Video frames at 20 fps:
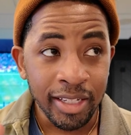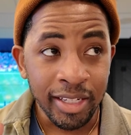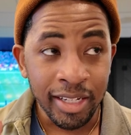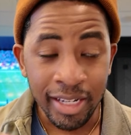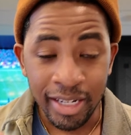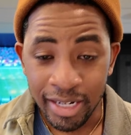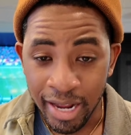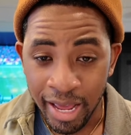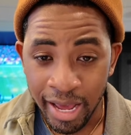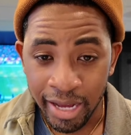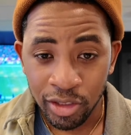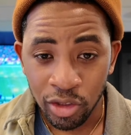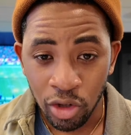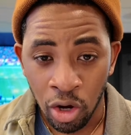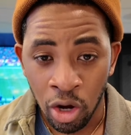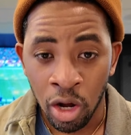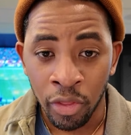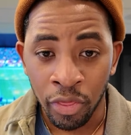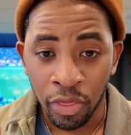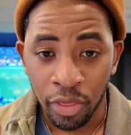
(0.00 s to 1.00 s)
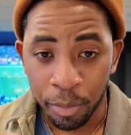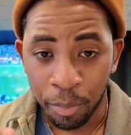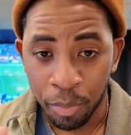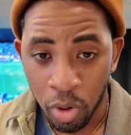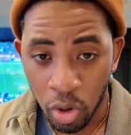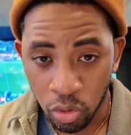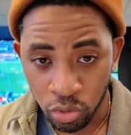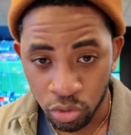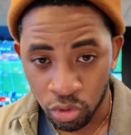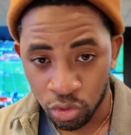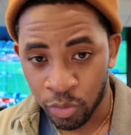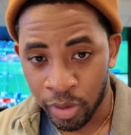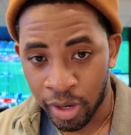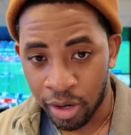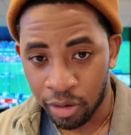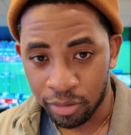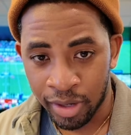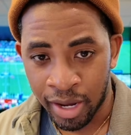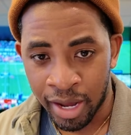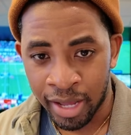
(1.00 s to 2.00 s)
connect on the post
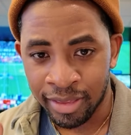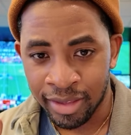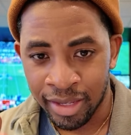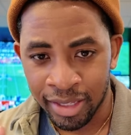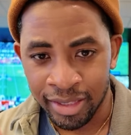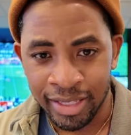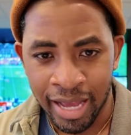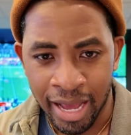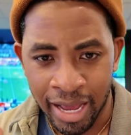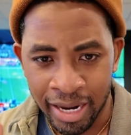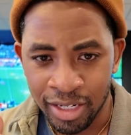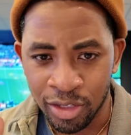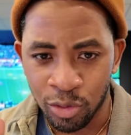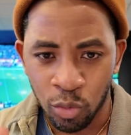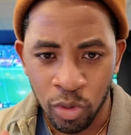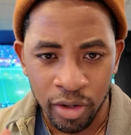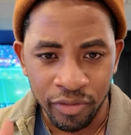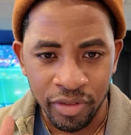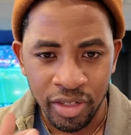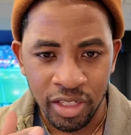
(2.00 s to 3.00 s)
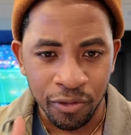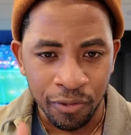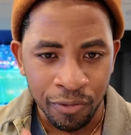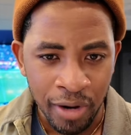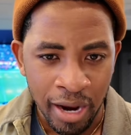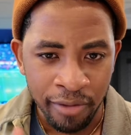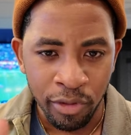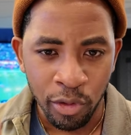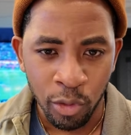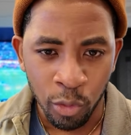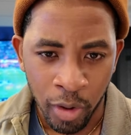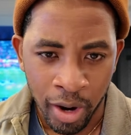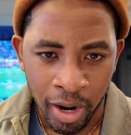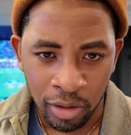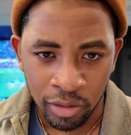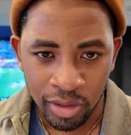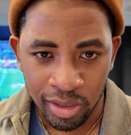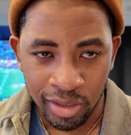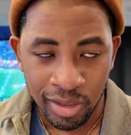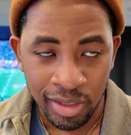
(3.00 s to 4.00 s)
route. I think that is one of his favorite routes.